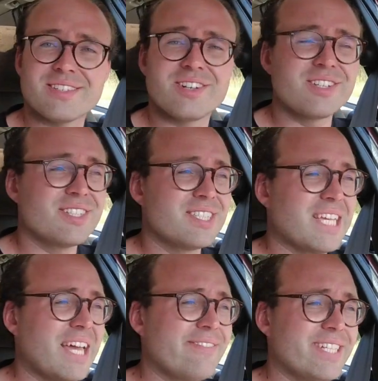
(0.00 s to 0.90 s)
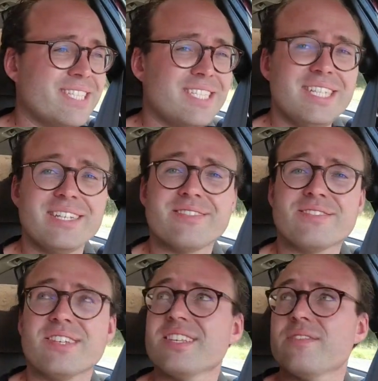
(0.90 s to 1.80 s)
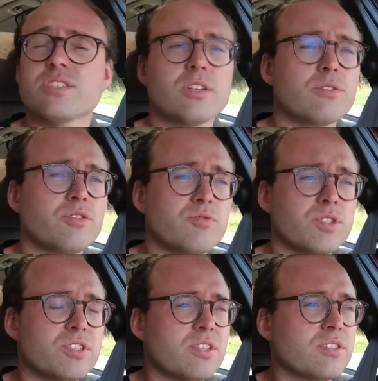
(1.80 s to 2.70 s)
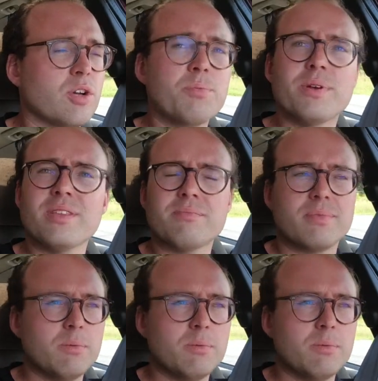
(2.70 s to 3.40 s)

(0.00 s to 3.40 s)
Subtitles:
This car doesn't have AC. It does have a sunroof, which doesn't open.